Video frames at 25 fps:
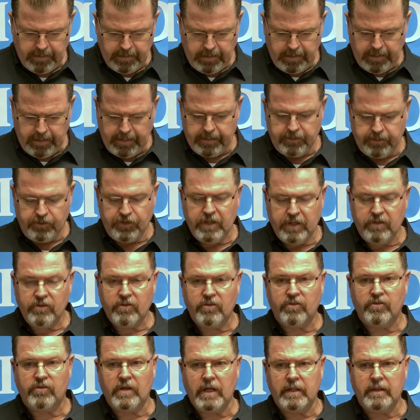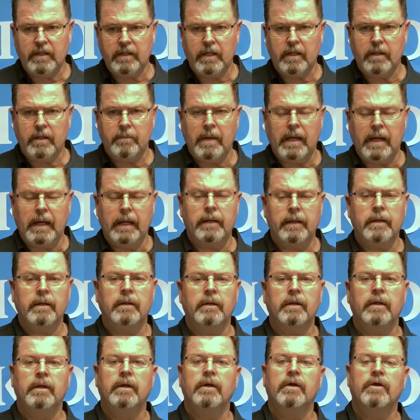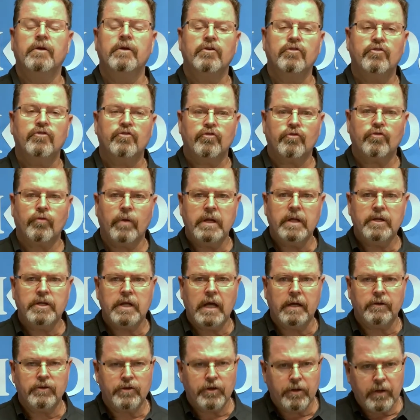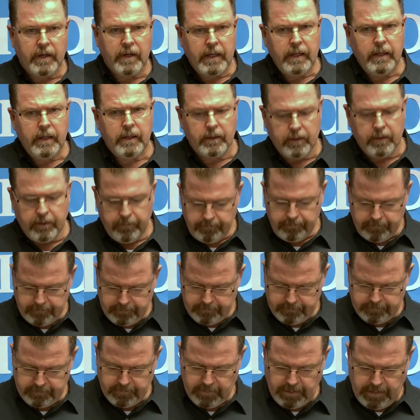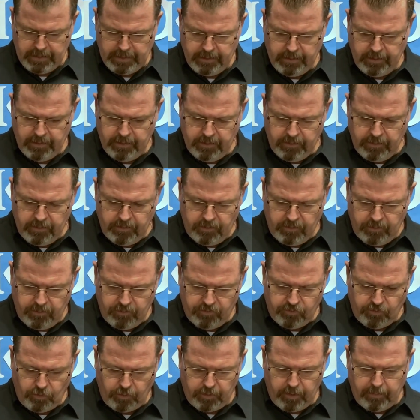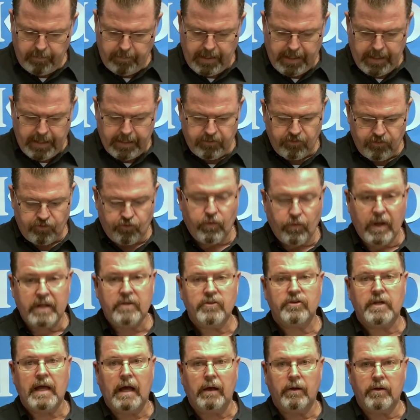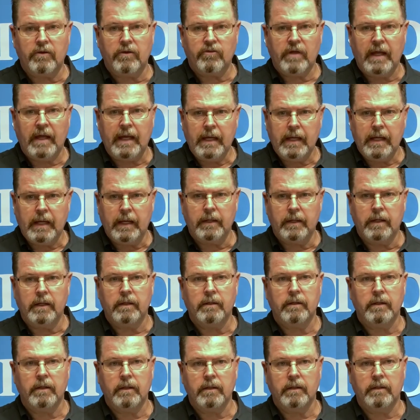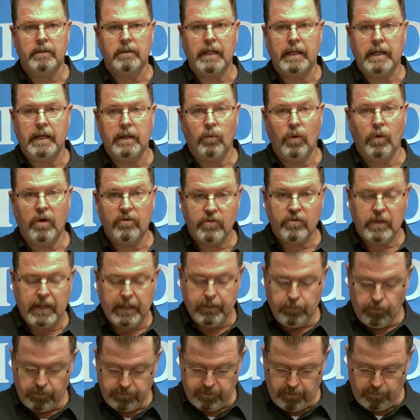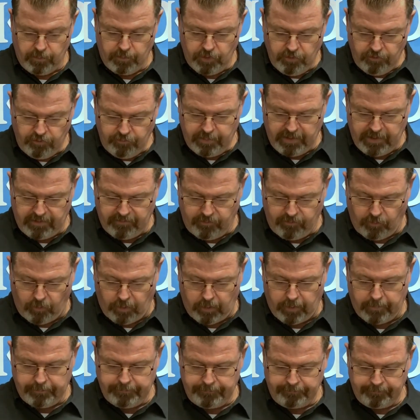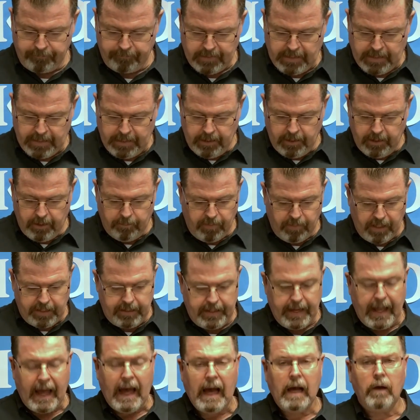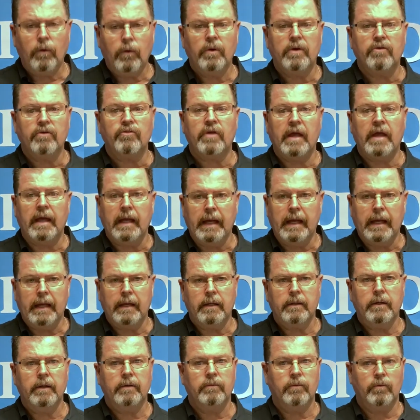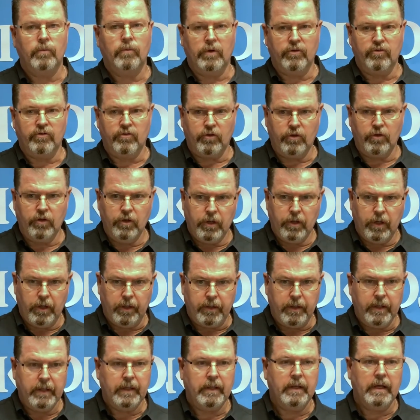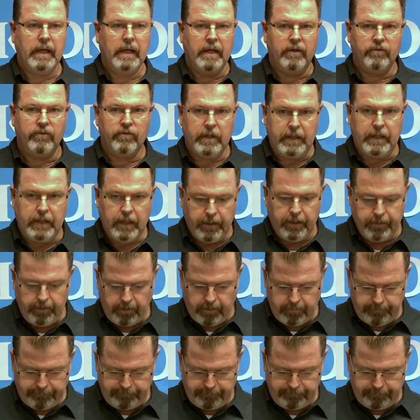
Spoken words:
And Jesus said to the man, stretch out your hand. So the man stretched out his hand that he wasn't able to move before, but now his hand was good as the other.